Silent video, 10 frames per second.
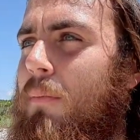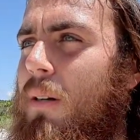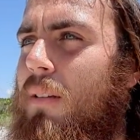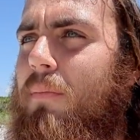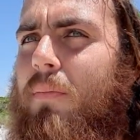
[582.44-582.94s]

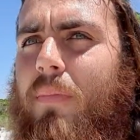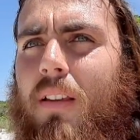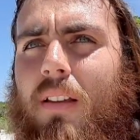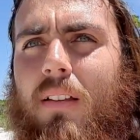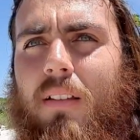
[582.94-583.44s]
But,
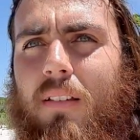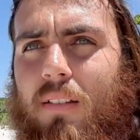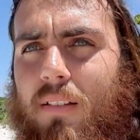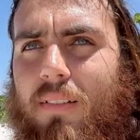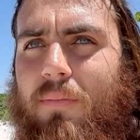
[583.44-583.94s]

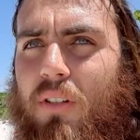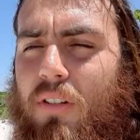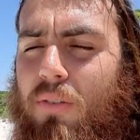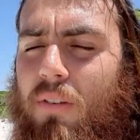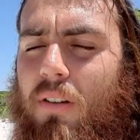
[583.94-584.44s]
you
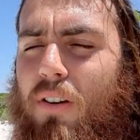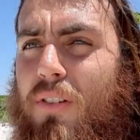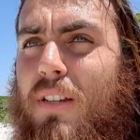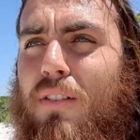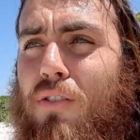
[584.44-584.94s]
know, our
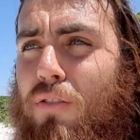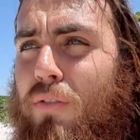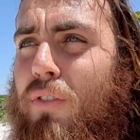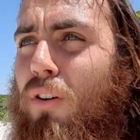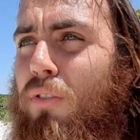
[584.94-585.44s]
sea
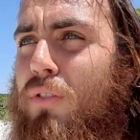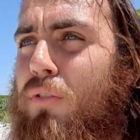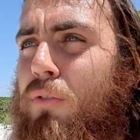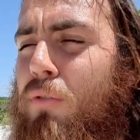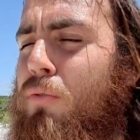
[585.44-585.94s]
turtles are
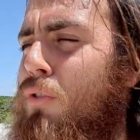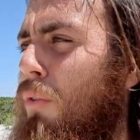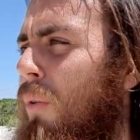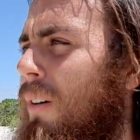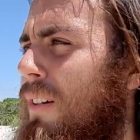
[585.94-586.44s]
also
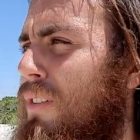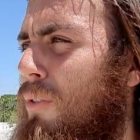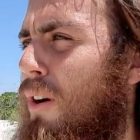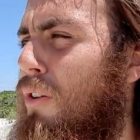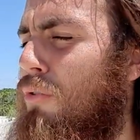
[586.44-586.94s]
crucial
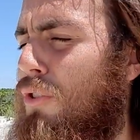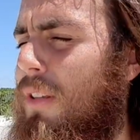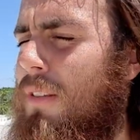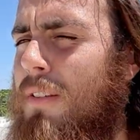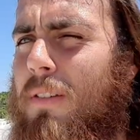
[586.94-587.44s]
to our
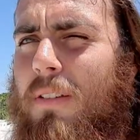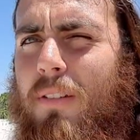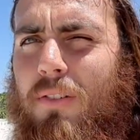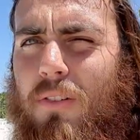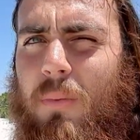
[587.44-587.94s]
oceans
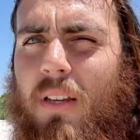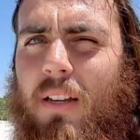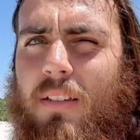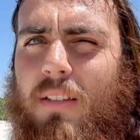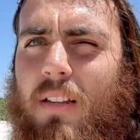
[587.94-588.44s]
just
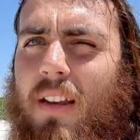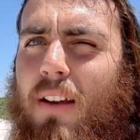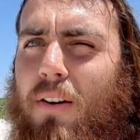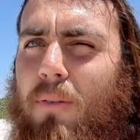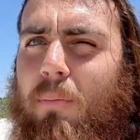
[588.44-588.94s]
because
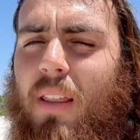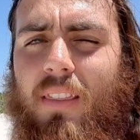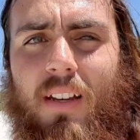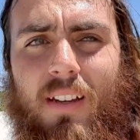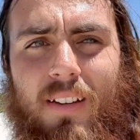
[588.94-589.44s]
they are
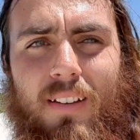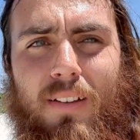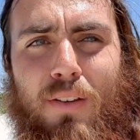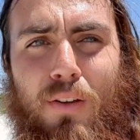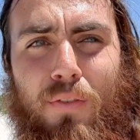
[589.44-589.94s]
benthic
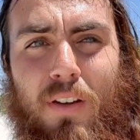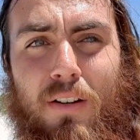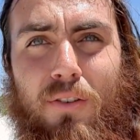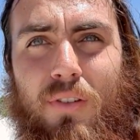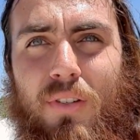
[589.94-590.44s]

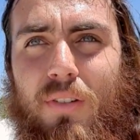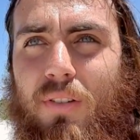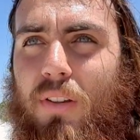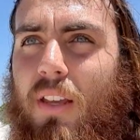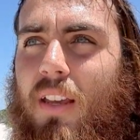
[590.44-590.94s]
feeders,
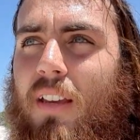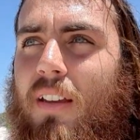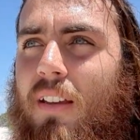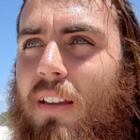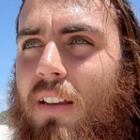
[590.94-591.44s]
so they
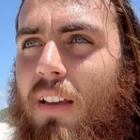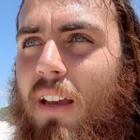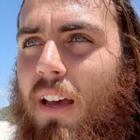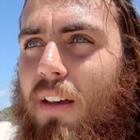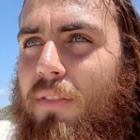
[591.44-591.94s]

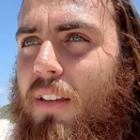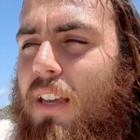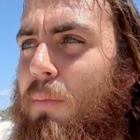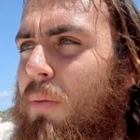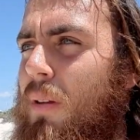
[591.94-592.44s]
have the
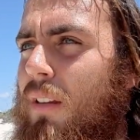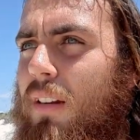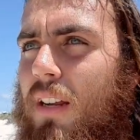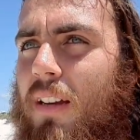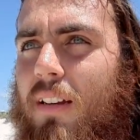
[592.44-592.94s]

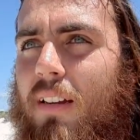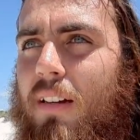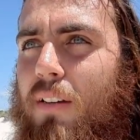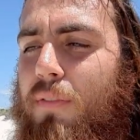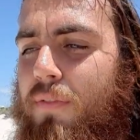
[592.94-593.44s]
capability
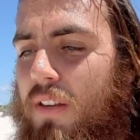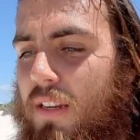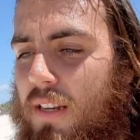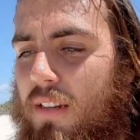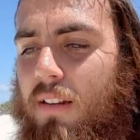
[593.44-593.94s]
of
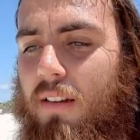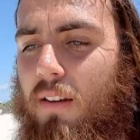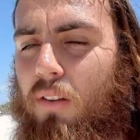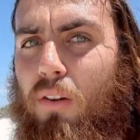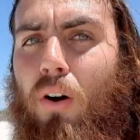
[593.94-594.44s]
feeding
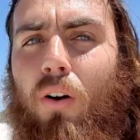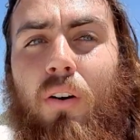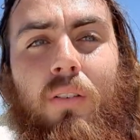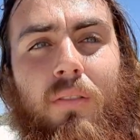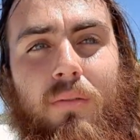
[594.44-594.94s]

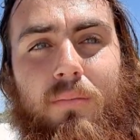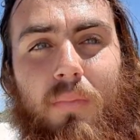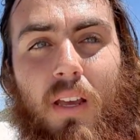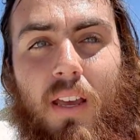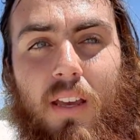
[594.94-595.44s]
along
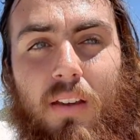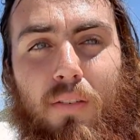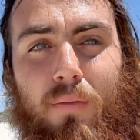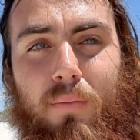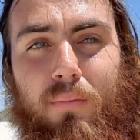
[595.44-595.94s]
a,
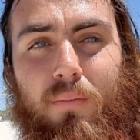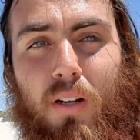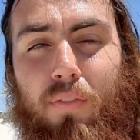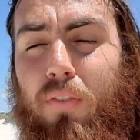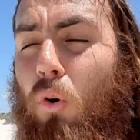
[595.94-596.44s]

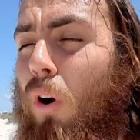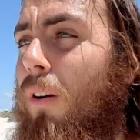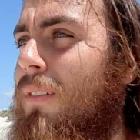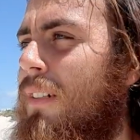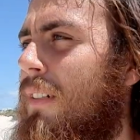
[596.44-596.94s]
a floor